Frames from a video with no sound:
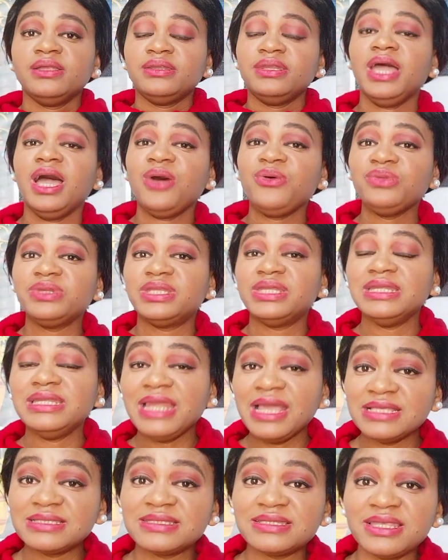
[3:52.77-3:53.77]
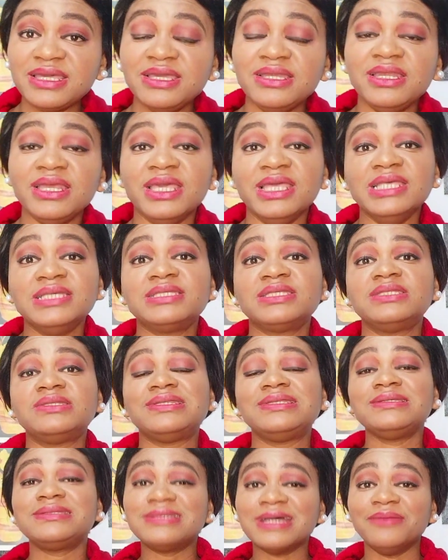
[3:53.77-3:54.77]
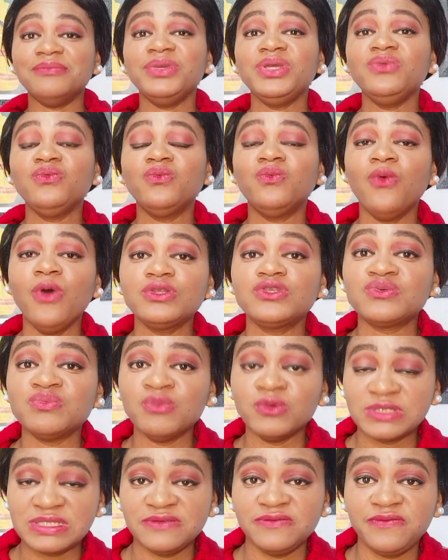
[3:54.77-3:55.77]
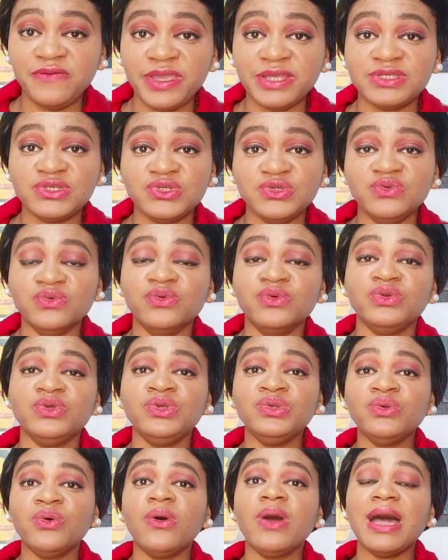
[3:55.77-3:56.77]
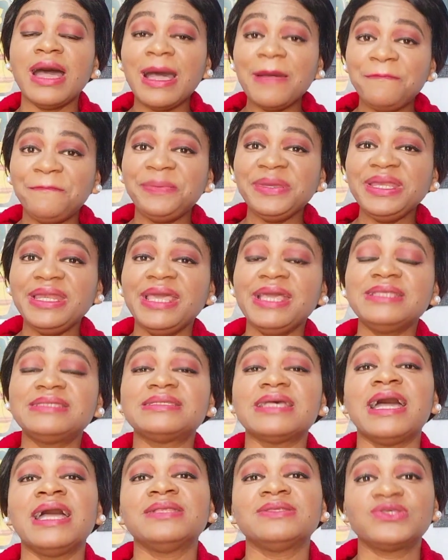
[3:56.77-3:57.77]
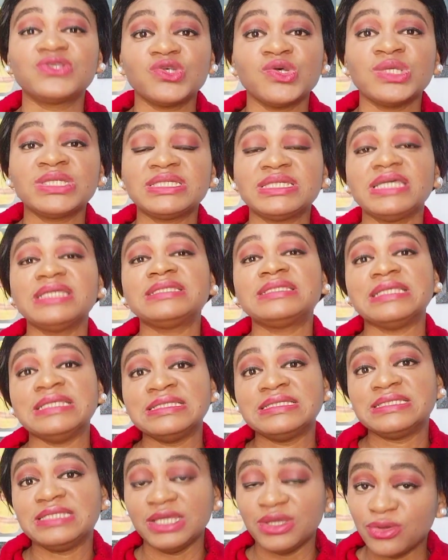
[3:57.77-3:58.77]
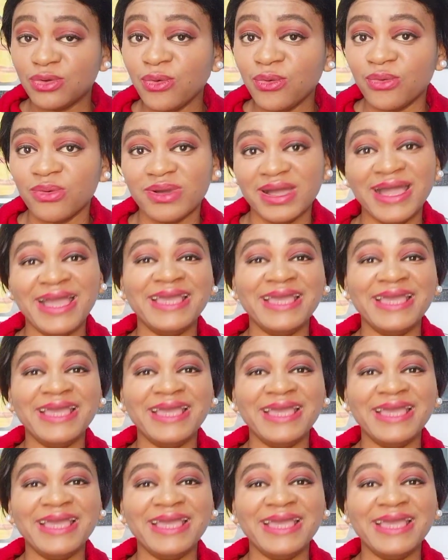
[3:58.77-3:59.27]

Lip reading: Now the next thing is determine what motivates you. You know, happiness and success is the goal.